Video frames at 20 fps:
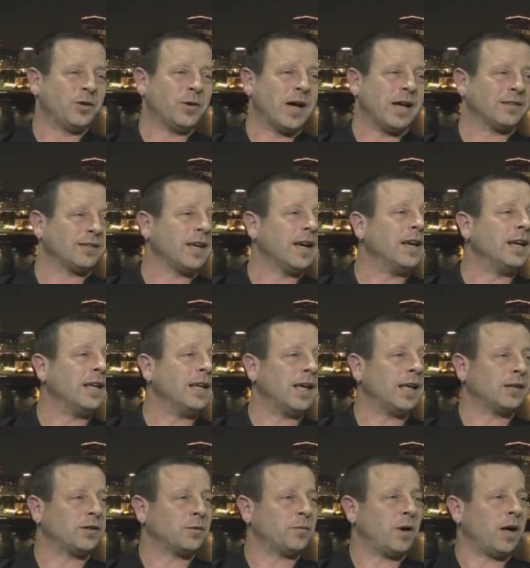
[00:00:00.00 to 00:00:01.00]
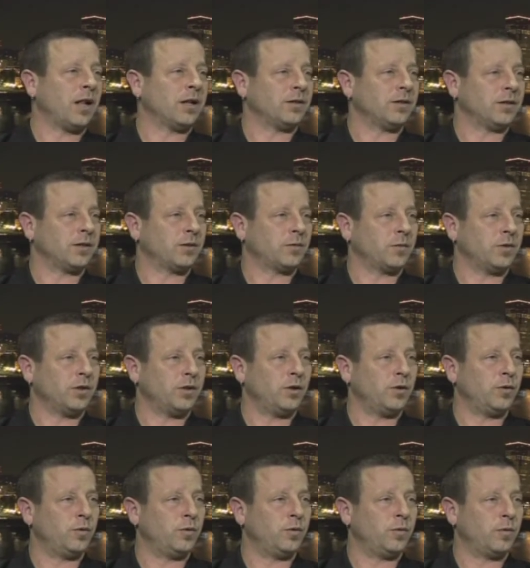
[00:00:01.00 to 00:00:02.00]
you ask any entomologist when
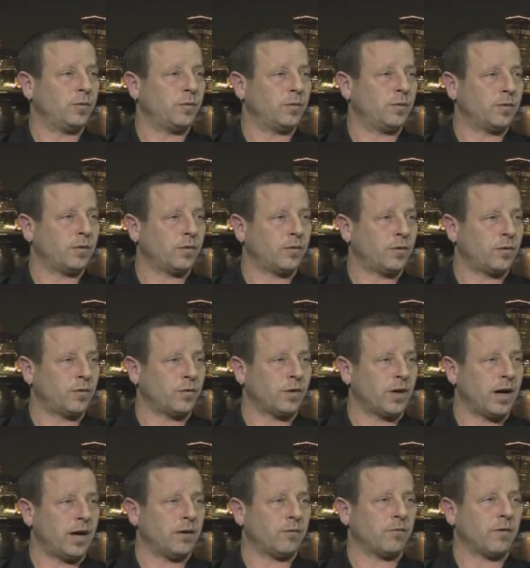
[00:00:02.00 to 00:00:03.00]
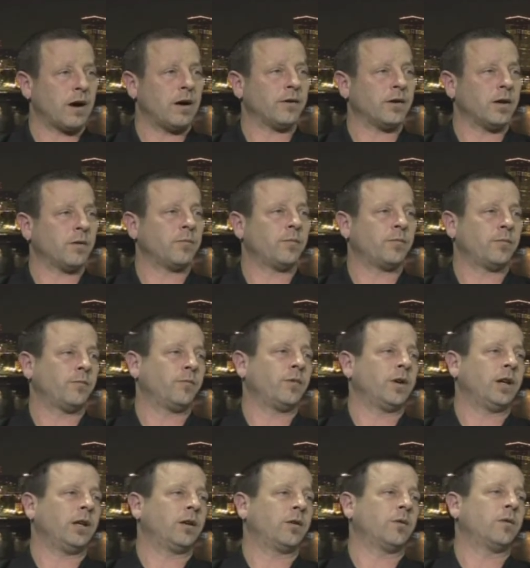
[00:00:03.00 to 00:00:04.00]
you create Roundup
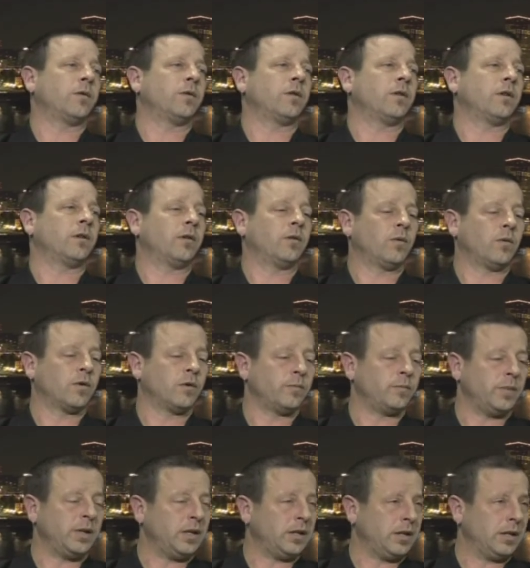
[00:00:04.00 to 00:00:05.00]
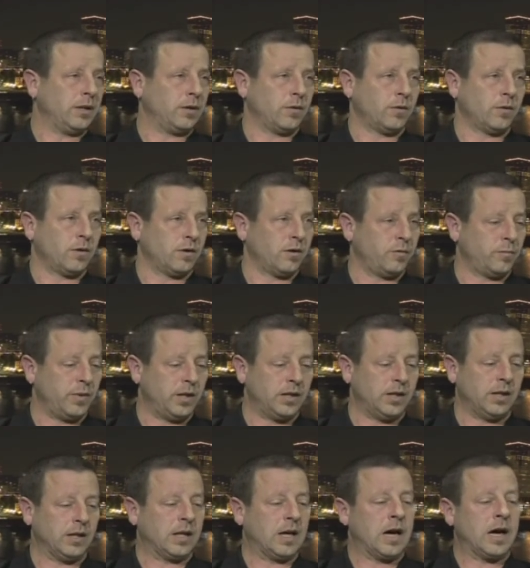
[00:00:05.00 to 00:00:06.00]
ready corn or BT corn or
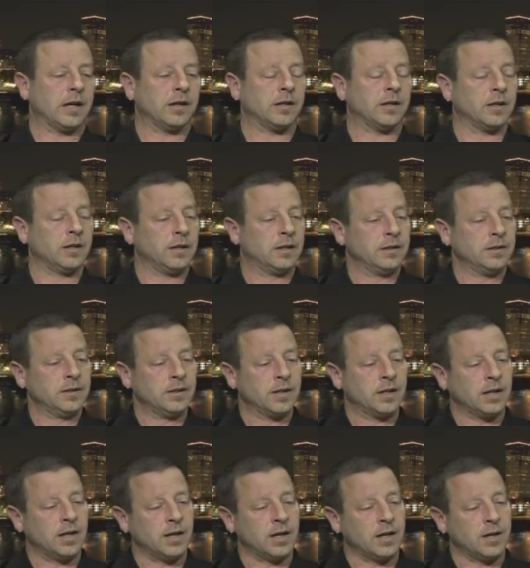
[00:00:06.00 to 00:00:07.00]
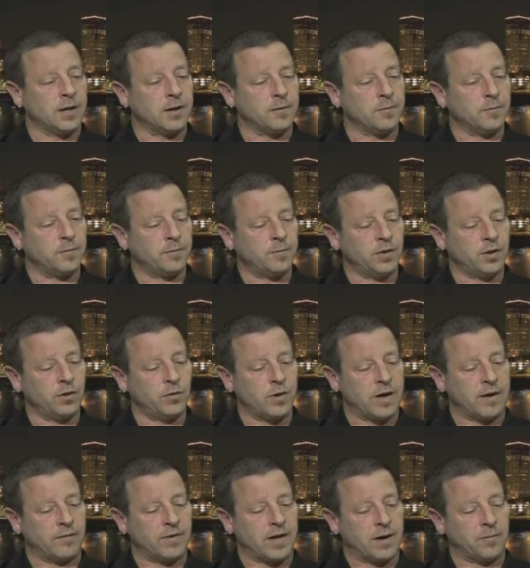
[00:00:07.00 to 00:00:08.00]
BT cotton, um, you
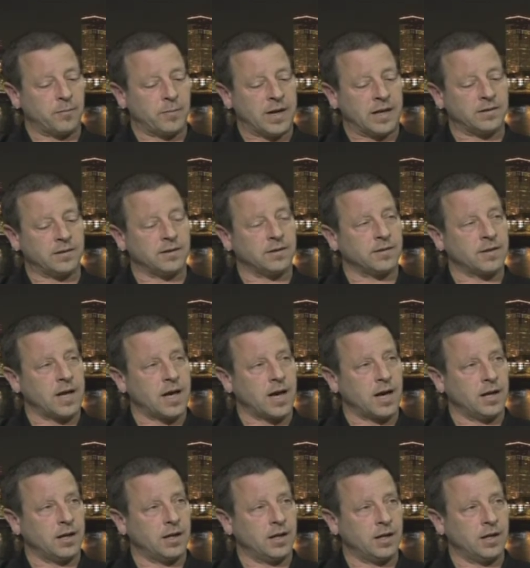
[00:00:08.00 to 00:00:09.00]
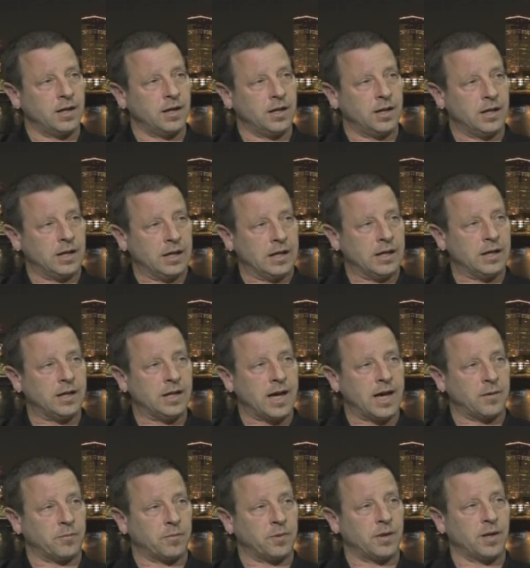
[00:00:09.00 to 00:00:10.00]
have that pesticide in
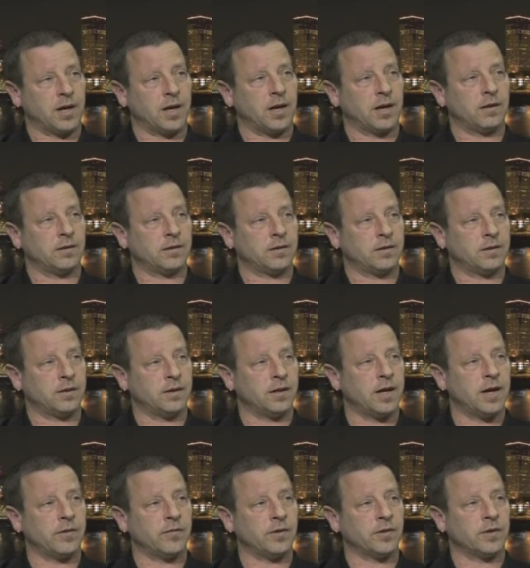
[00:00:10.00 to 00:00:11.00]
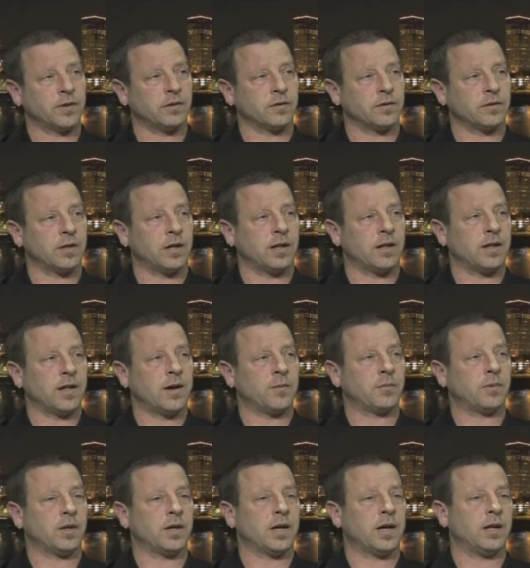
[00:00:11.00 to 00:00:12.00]
that plant, in every single cell of that
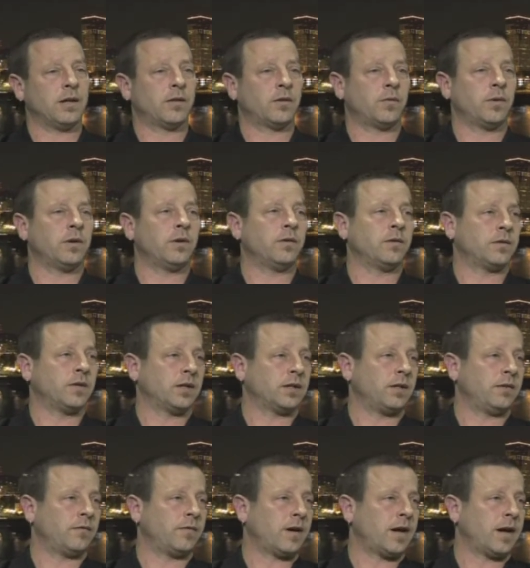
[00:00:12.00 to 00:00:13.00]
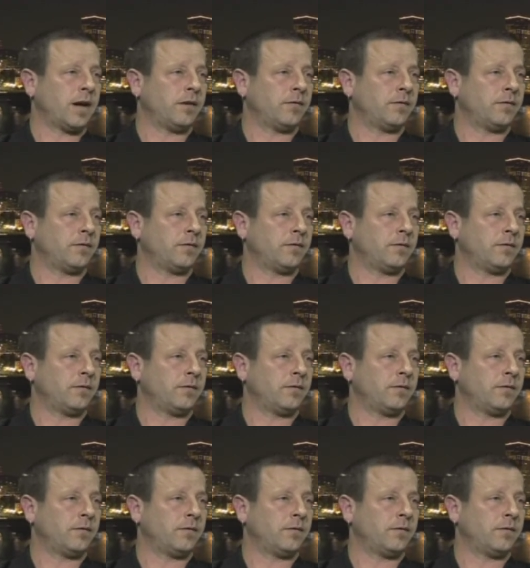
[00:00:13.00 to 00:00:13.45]
plant, 365,